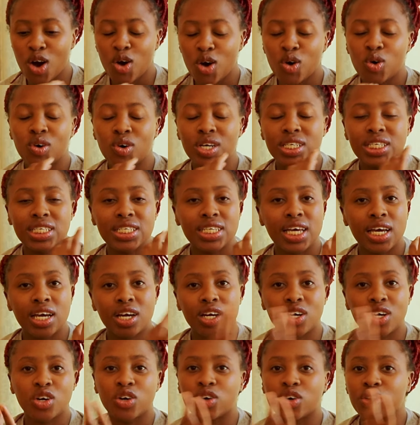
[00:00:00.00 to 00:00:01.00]
Who are just like
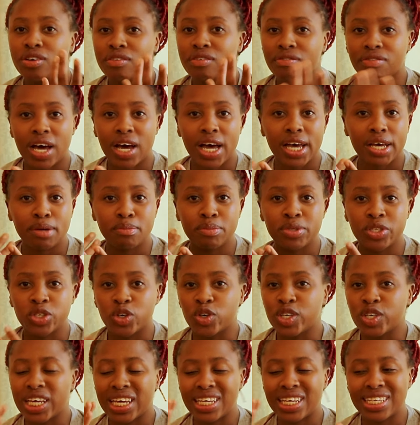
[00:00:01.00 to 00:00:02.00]
good vibes,
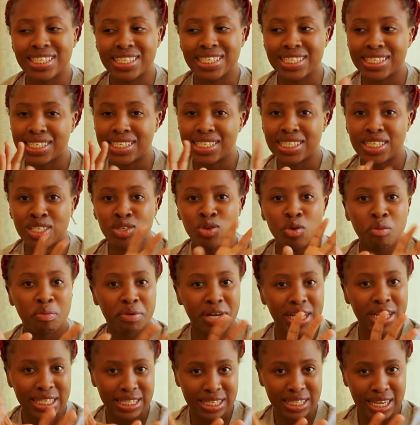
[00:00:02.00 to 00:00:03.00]
good energy, no
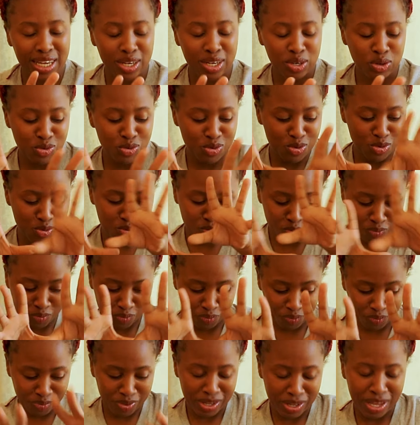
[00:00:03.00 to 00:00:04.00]
pressure, no,
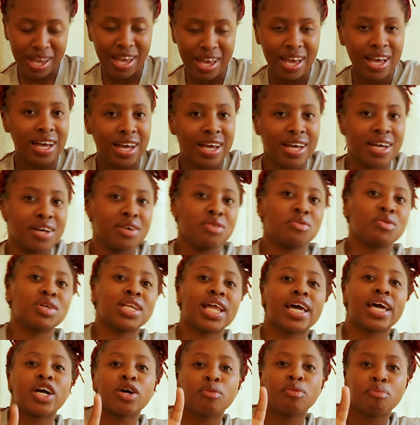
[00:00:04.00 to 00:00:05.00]
well,
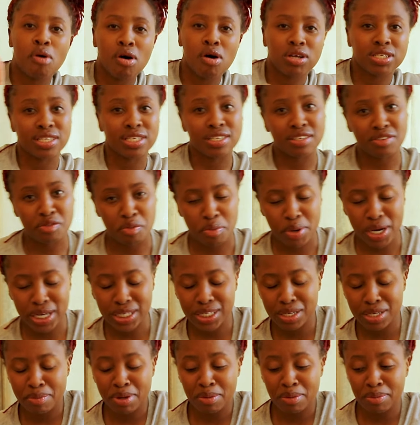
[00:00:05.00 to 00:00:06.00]
like positive
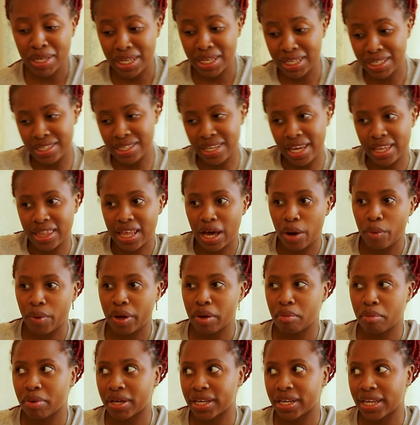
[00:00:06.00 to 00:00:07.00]
pressure, maybe, let's say it that way.
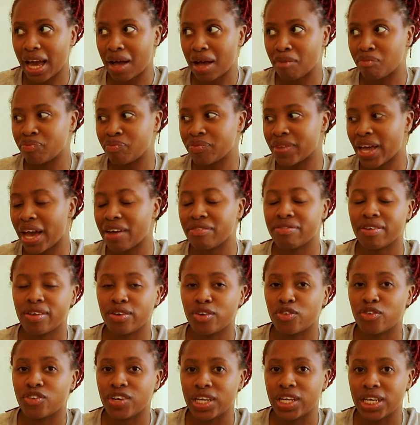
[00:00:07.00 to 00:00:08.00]
But yeah, I felt
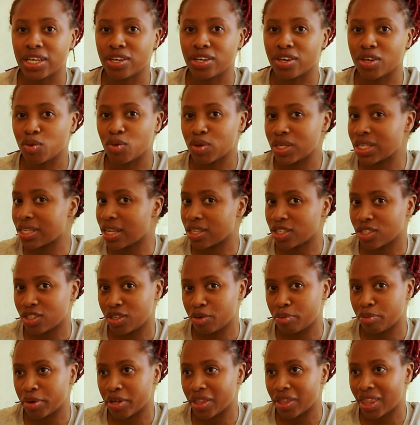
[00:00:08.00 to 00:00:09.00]
really good. It was such a
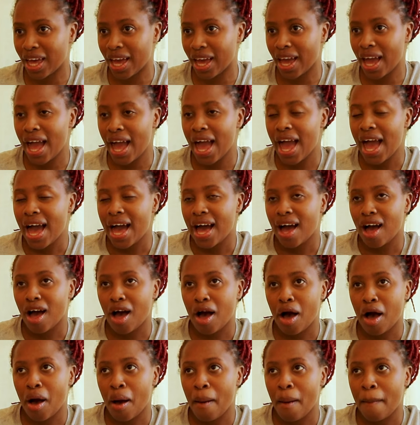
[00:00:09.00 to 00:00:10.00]
good birthday.
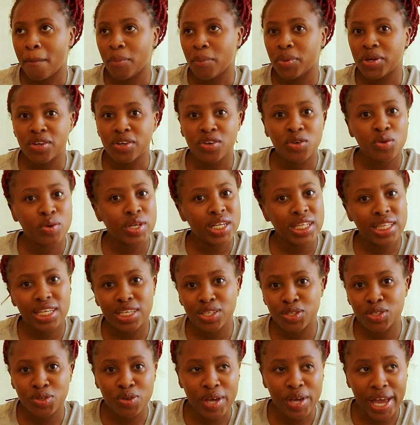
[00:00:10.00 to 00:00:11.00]
We didn't do anything
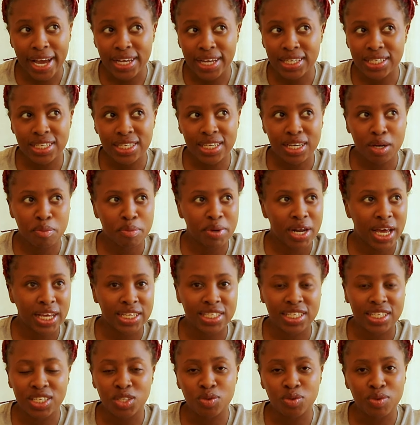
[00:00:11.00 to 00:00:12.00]
too hectic, but I
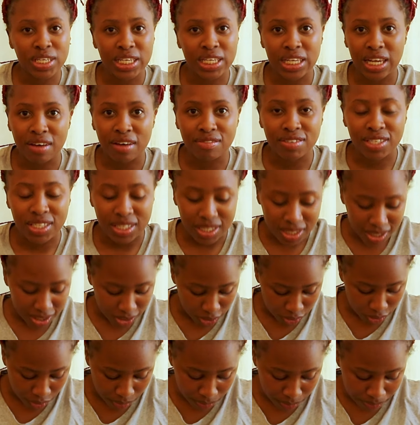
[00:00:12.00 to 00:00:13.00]
genuinely loved it,
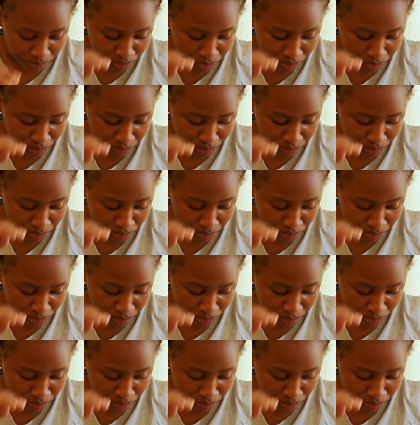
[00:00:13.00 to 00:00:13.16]
you know.